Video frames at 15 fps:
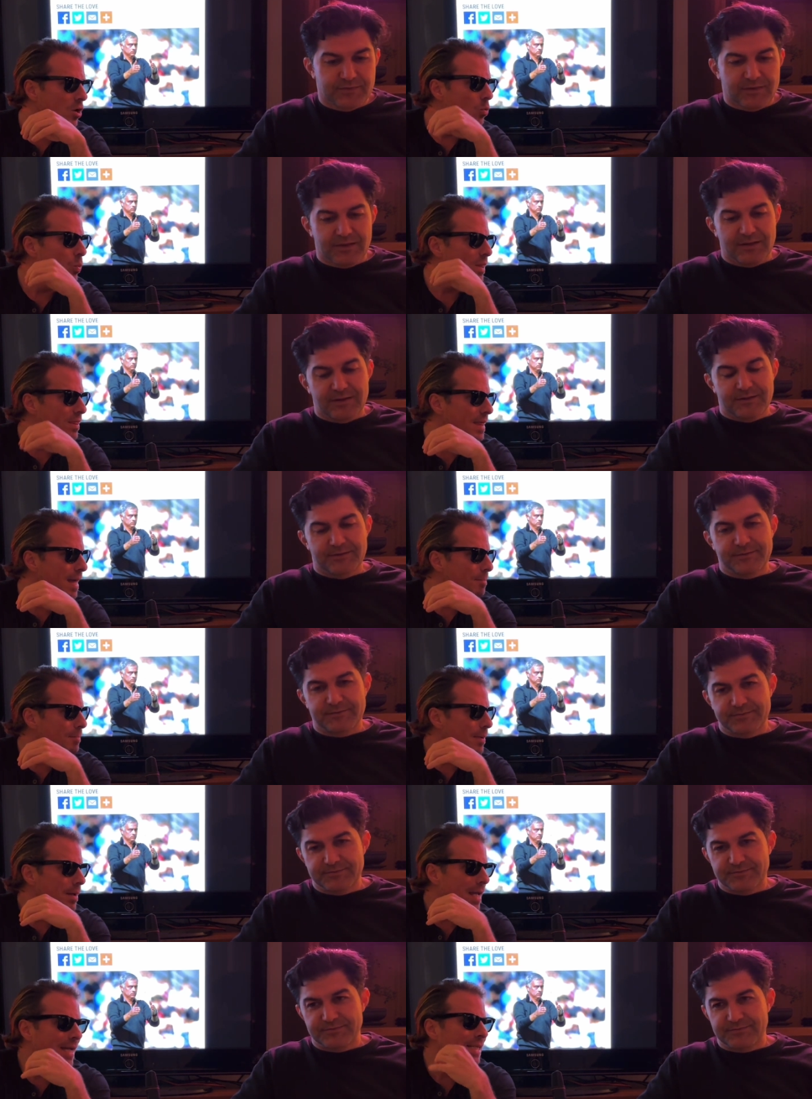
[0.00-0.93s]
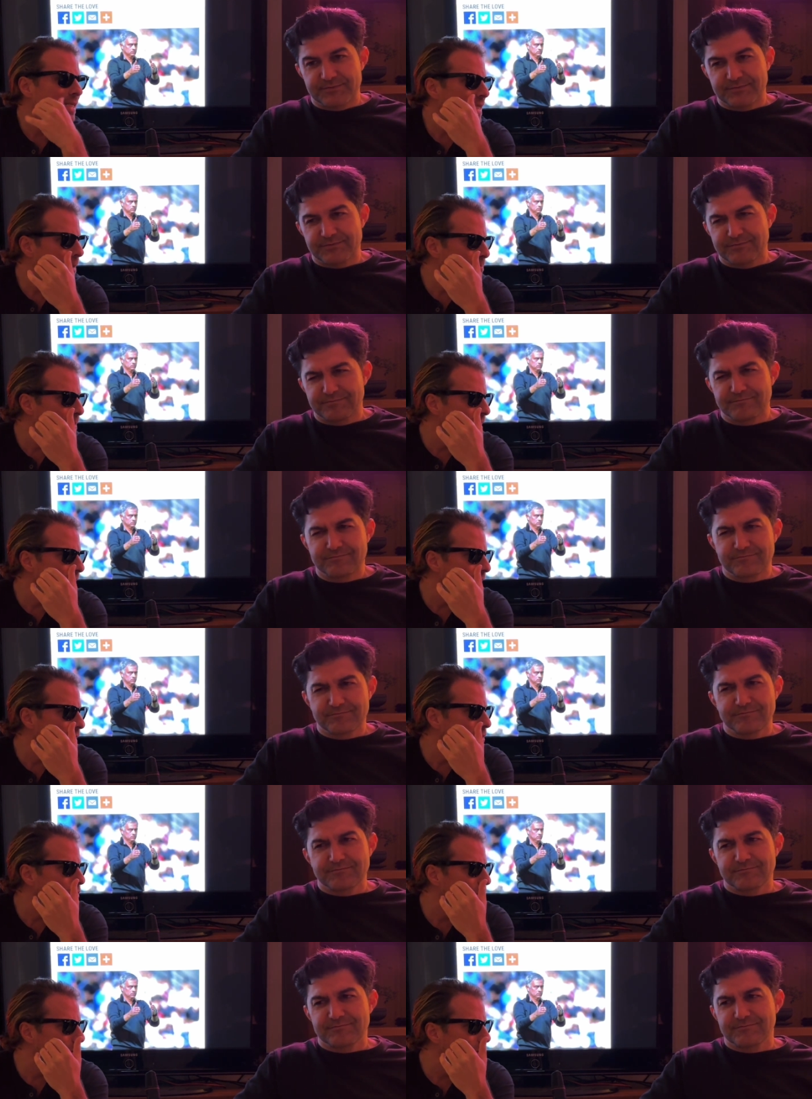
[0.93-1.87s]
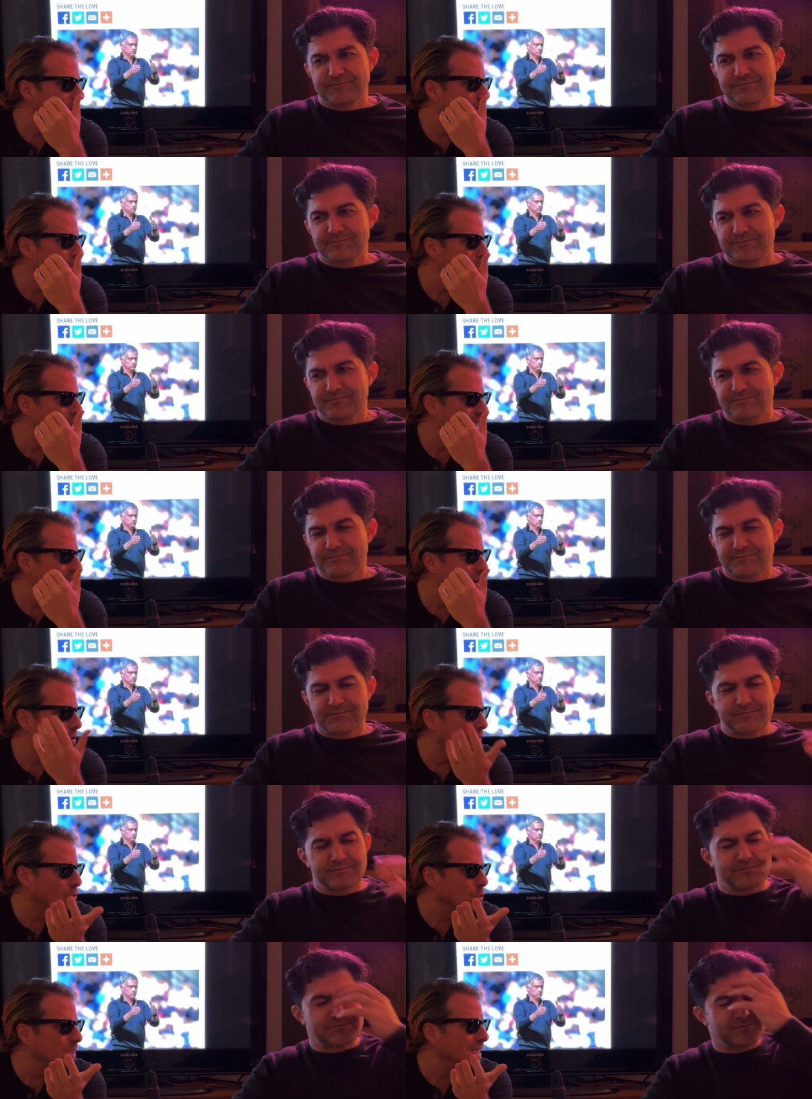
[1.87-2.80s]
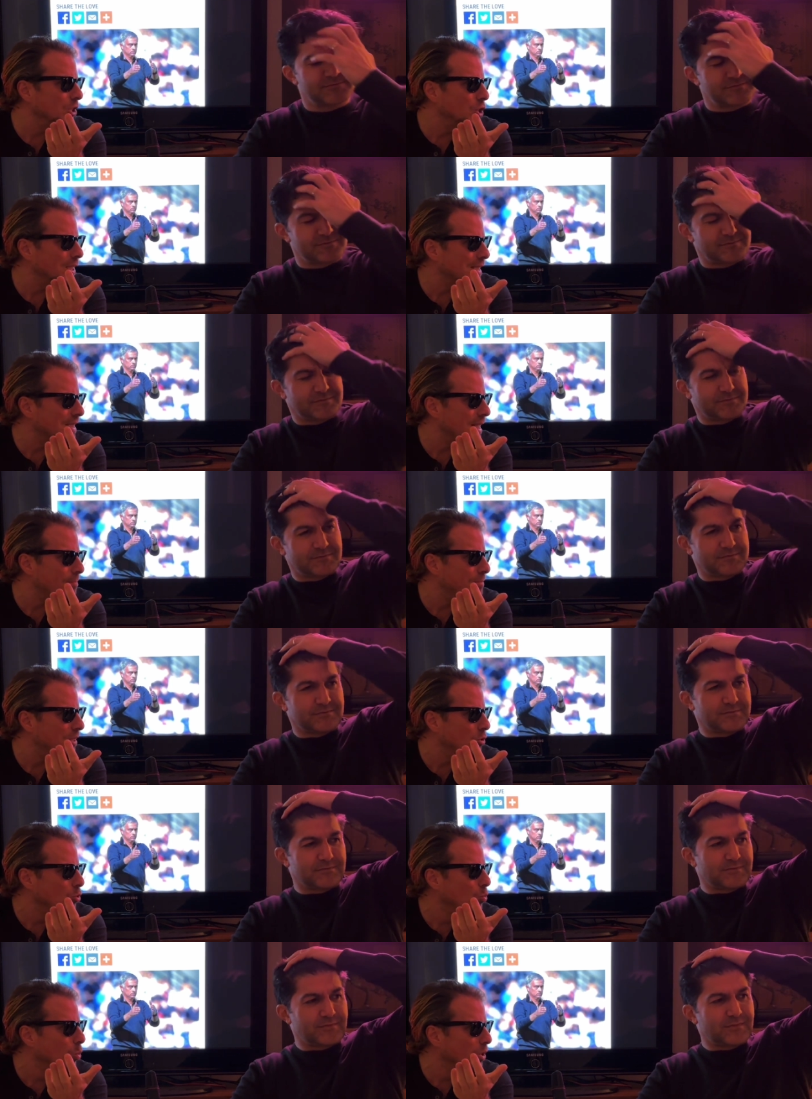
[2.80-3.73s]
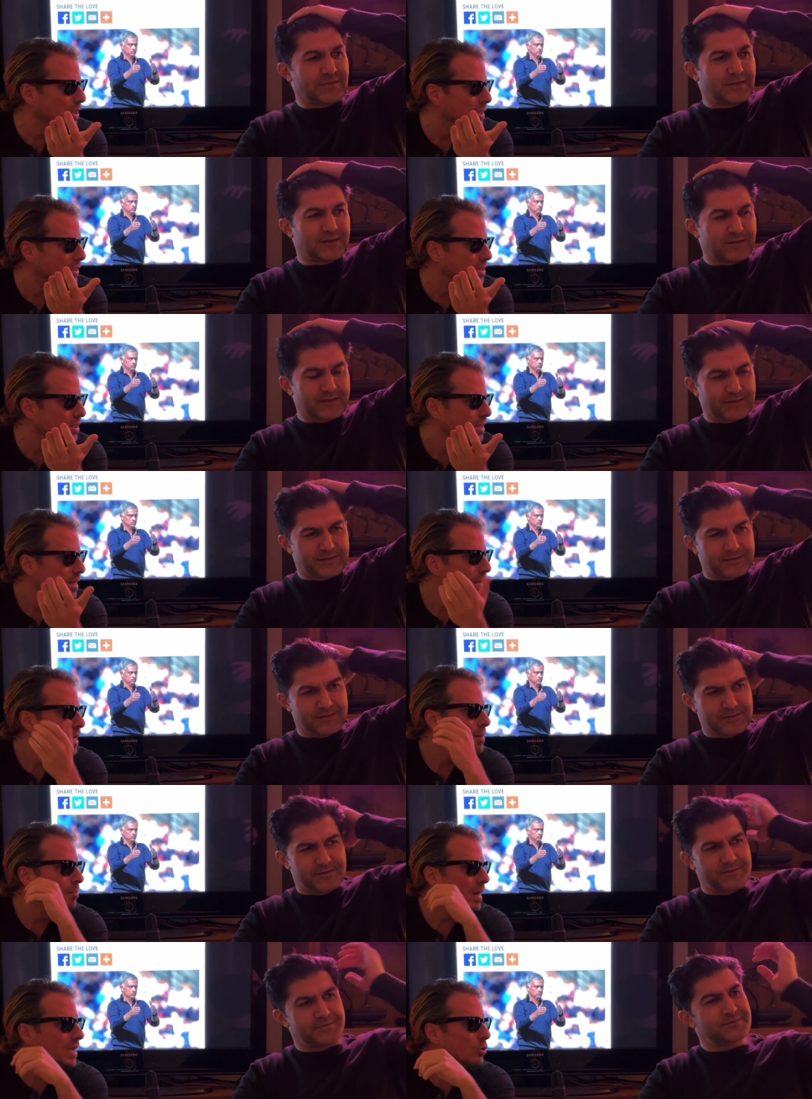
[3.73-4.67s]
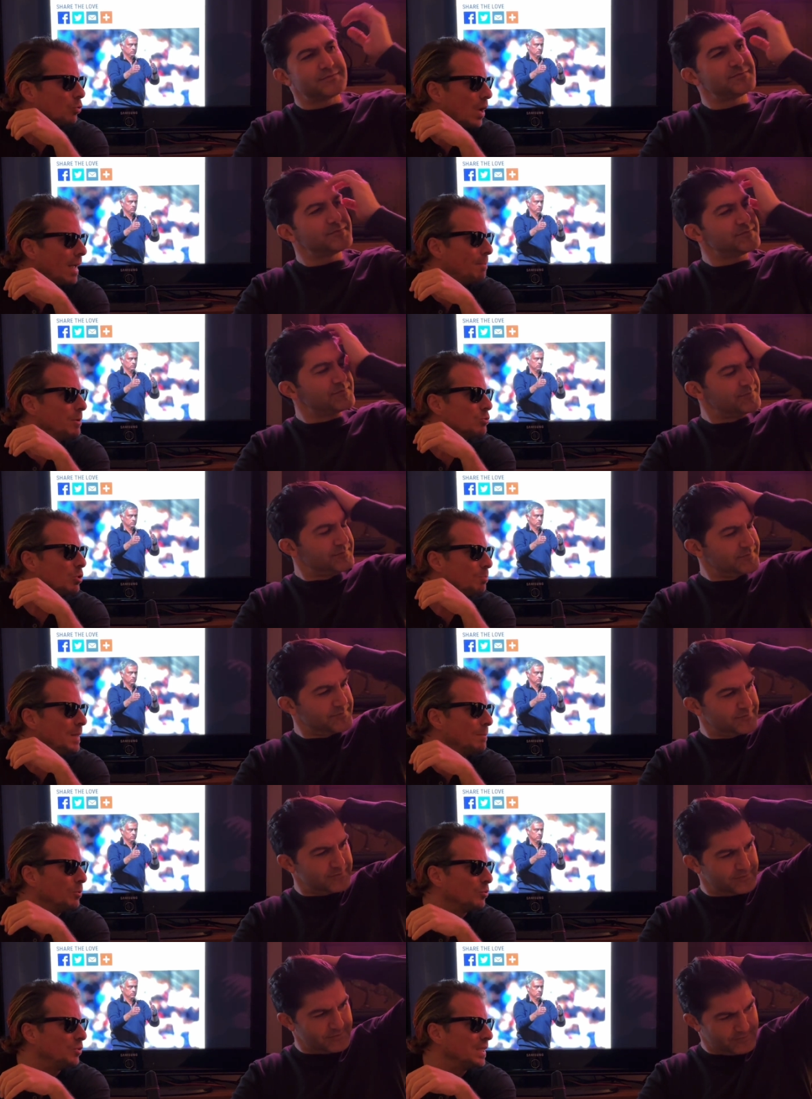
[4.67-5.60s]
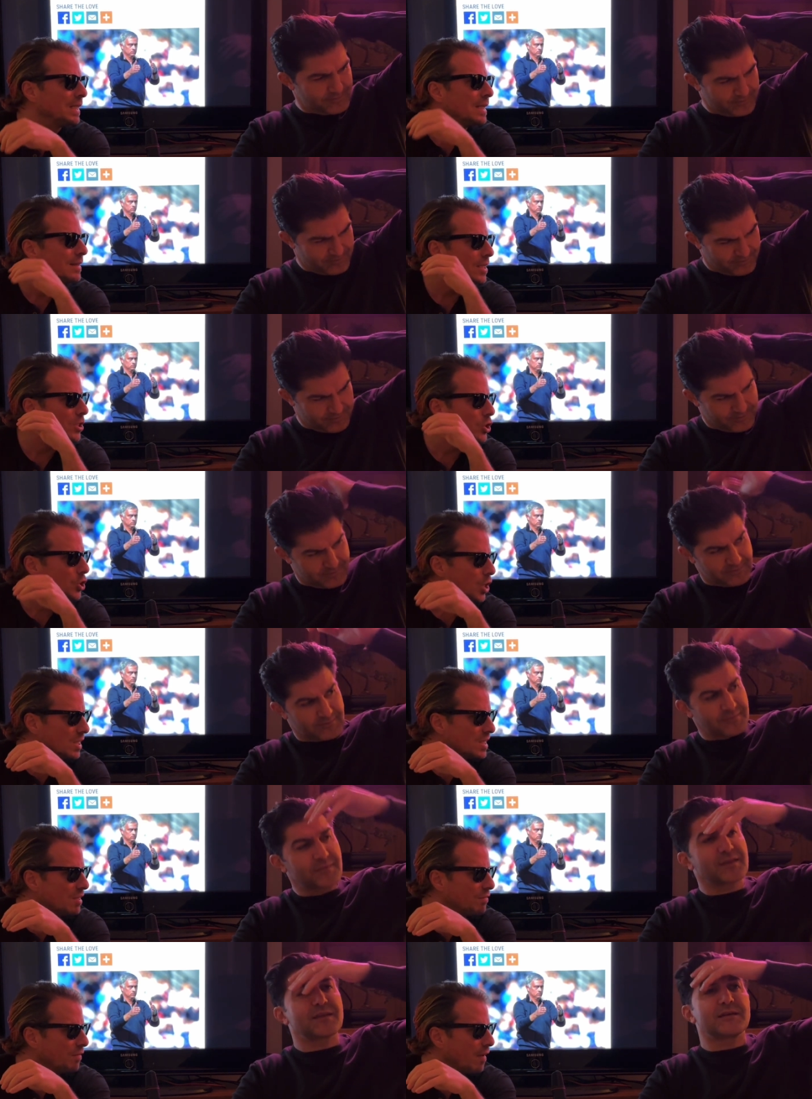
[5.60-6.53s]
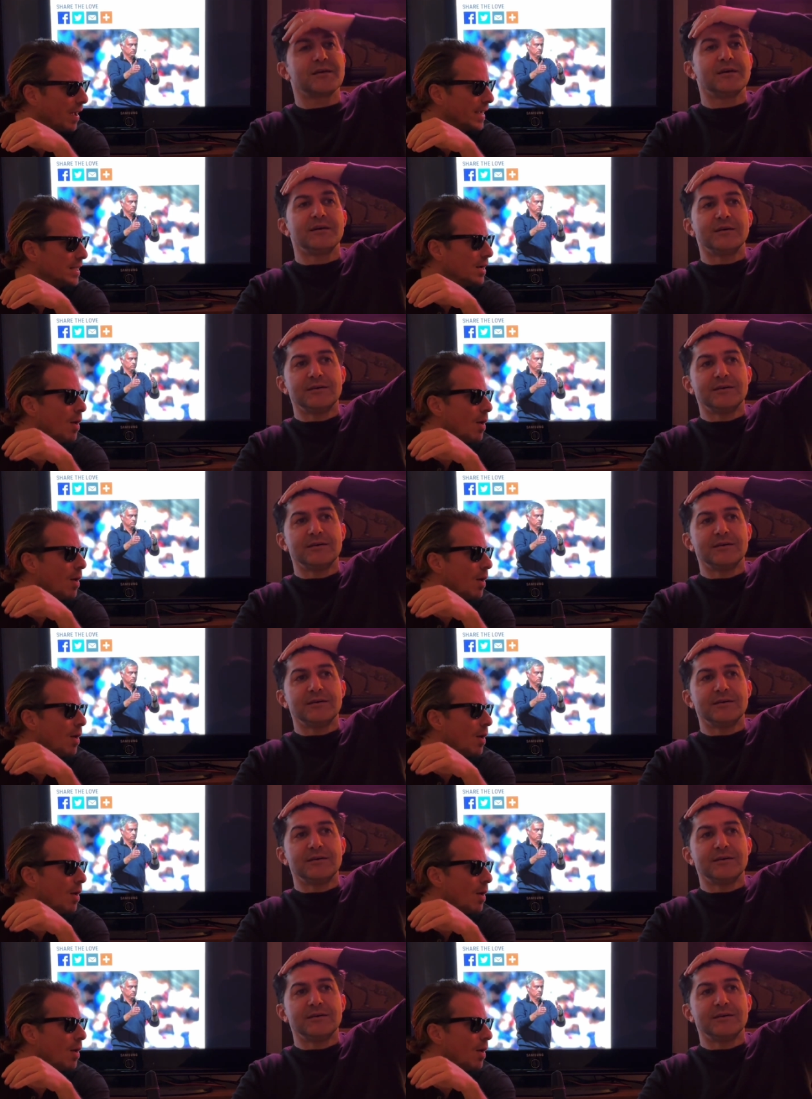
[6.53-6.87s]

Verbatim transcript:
Speaker 1: with them accepting the, the payout. Of course they should accept it. Who wouldn't? My gripe is with people thinking that it's justified